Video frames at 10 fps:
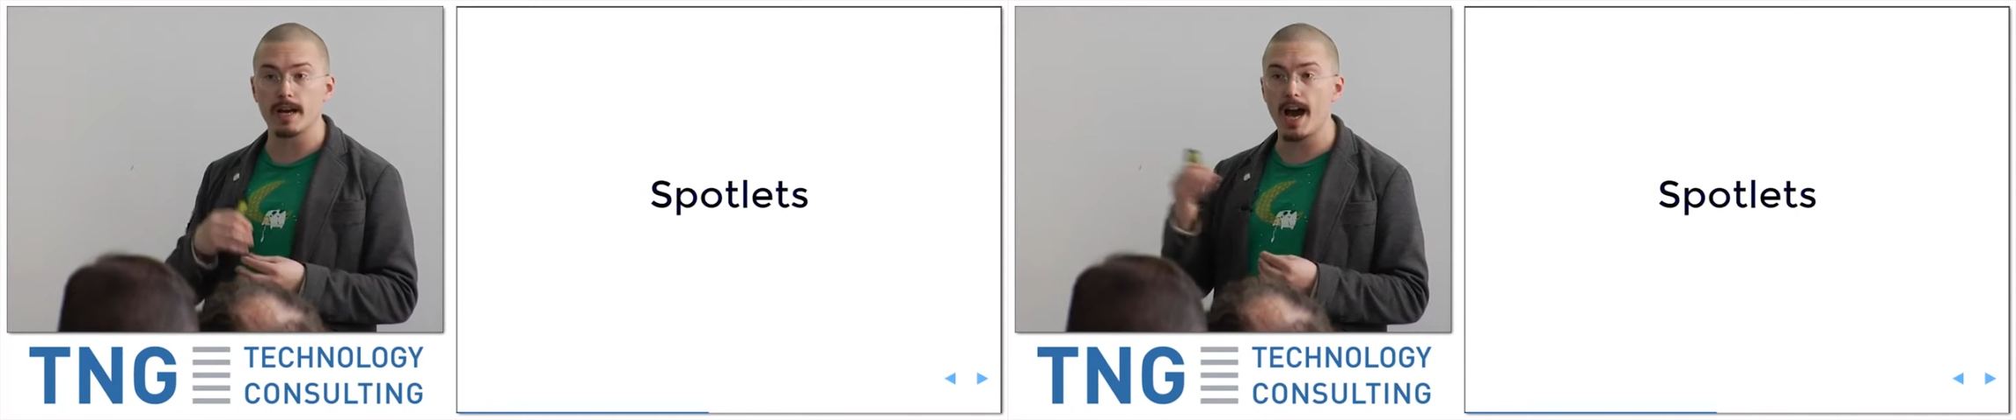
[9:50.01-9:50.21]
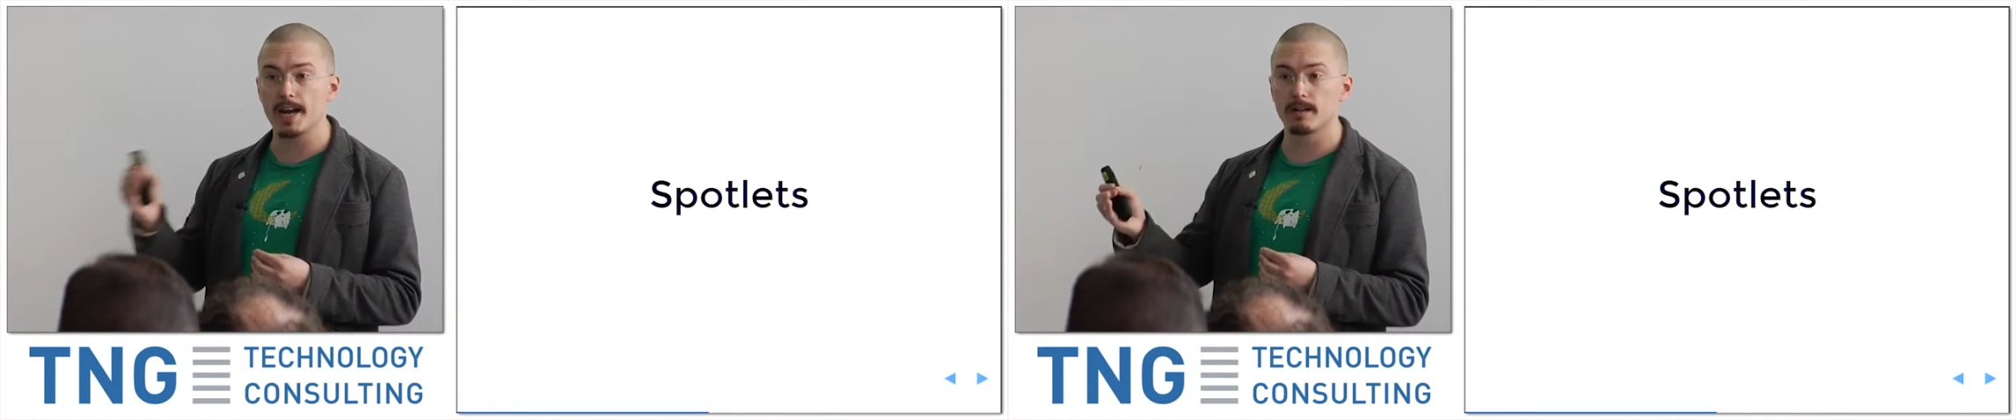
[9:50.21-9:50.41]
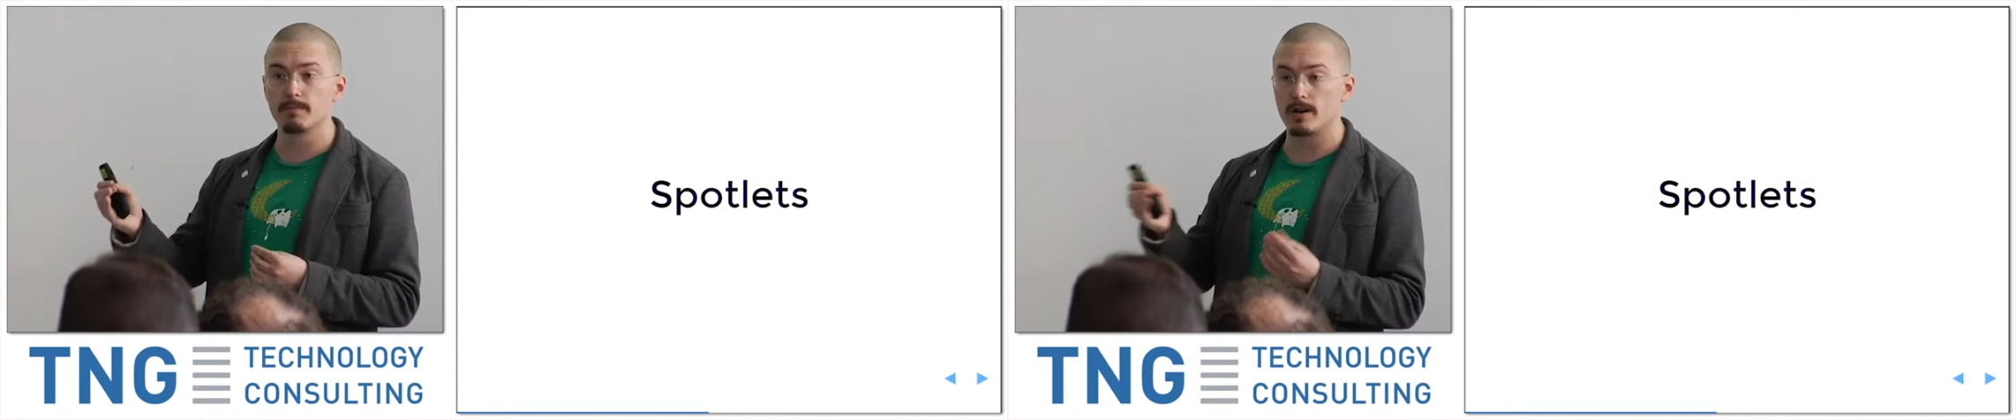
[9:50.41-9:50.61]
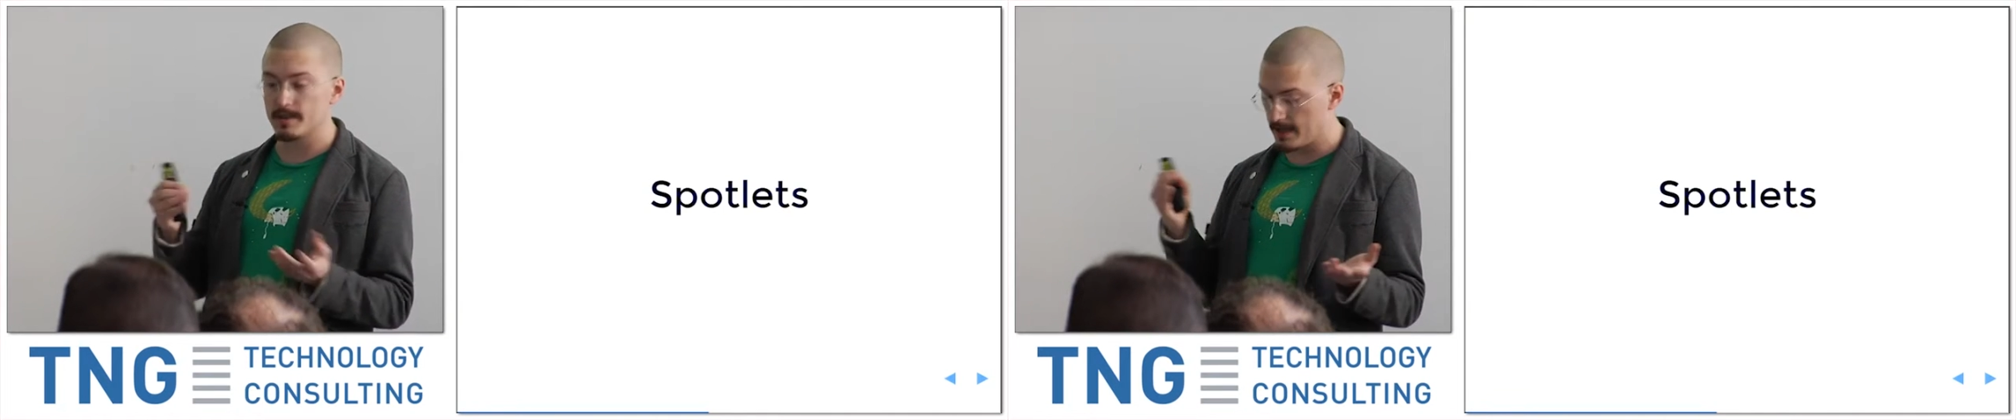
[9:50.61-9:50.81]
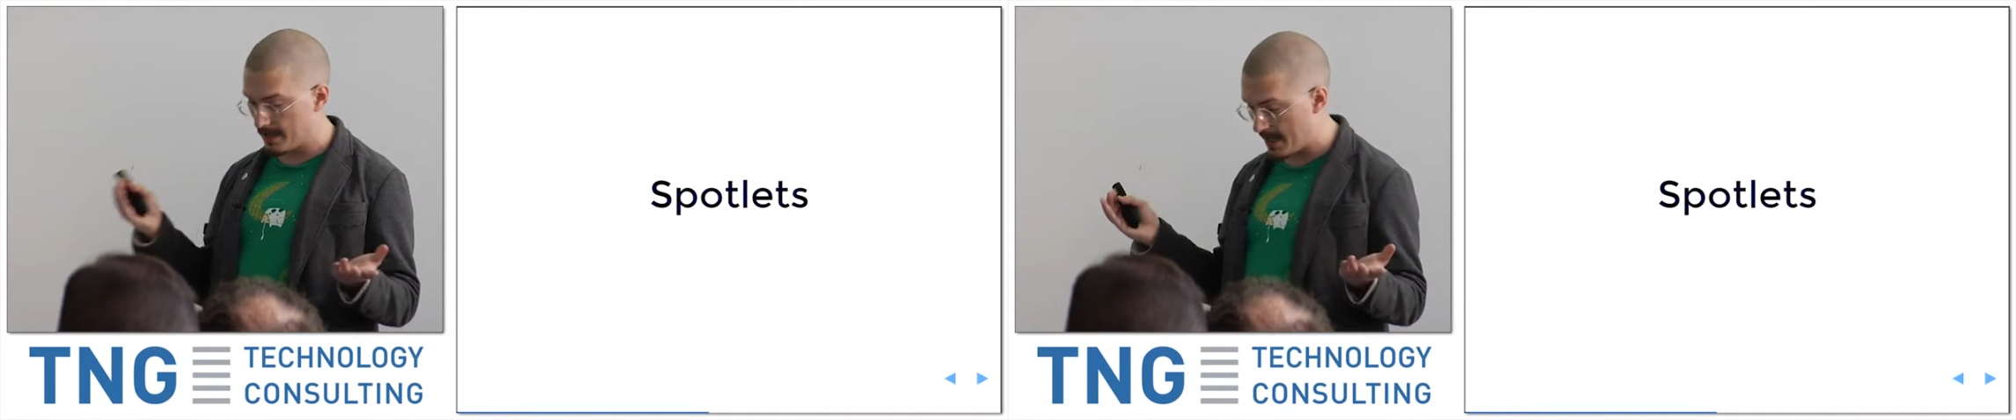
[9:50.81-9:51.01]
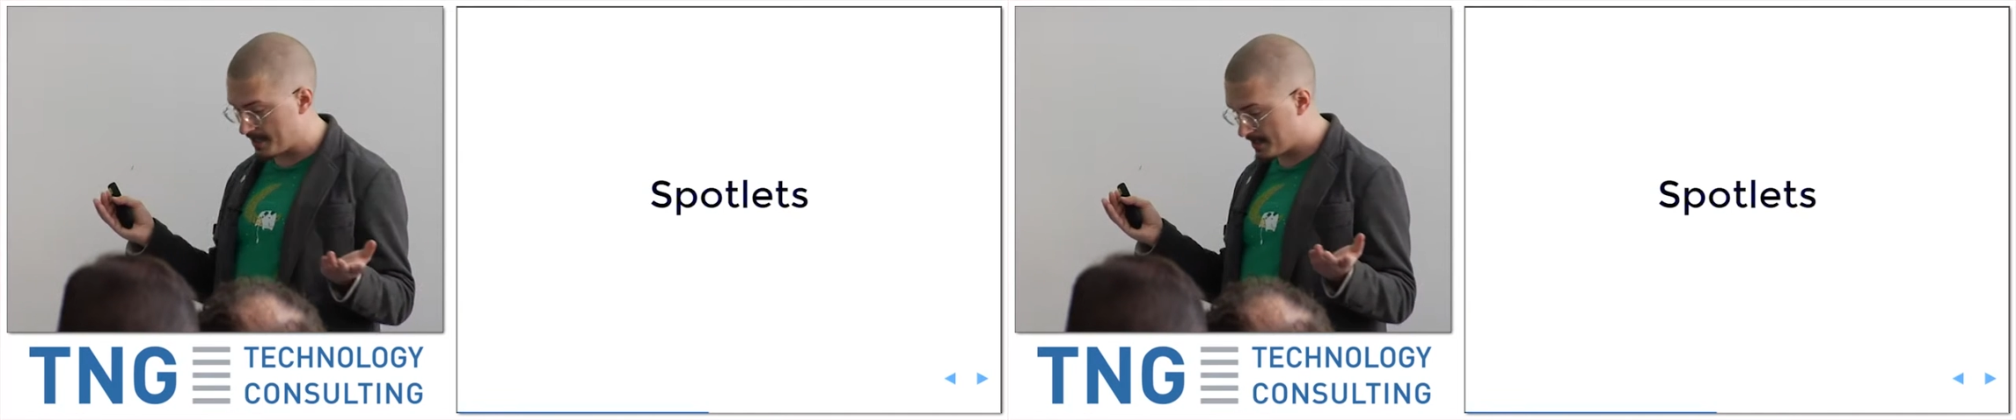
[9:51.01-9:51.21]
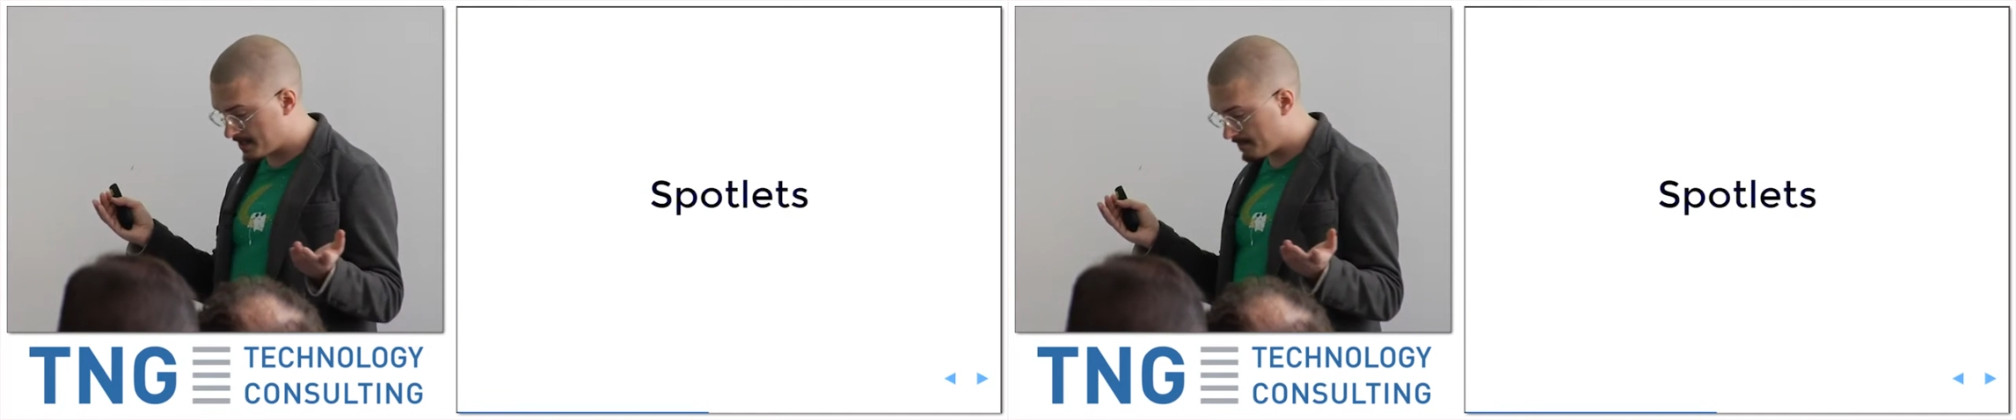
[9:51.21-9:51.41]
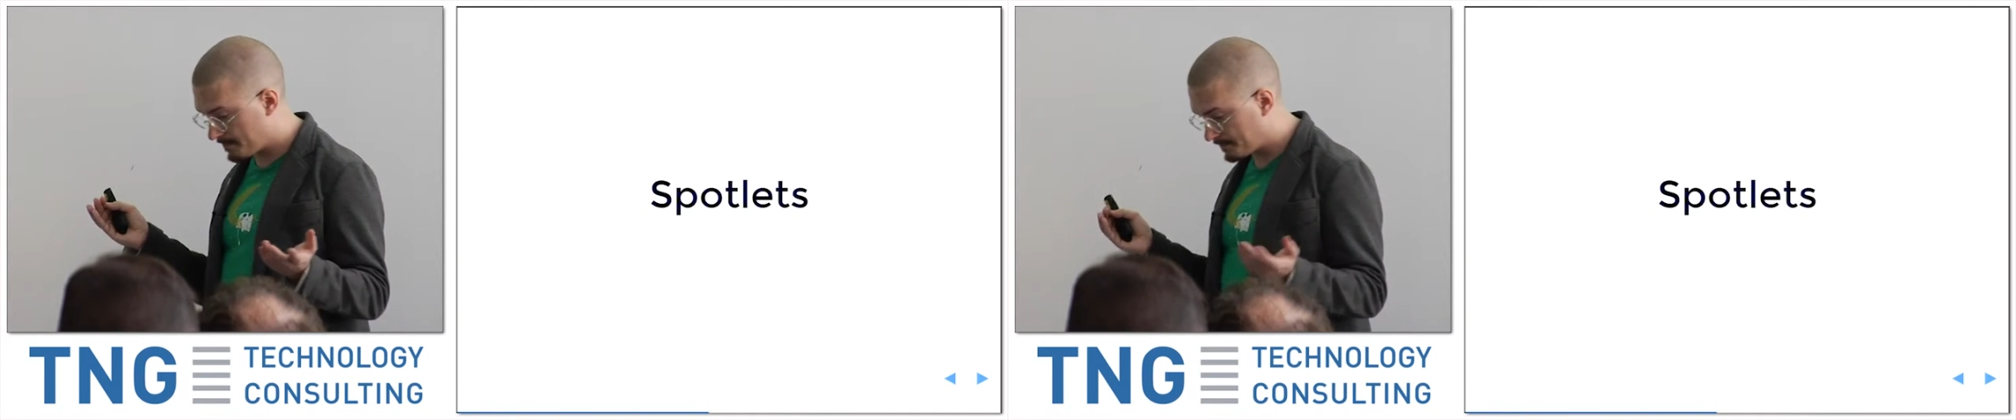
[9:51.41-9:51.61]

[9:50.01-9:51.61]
handlebars and less.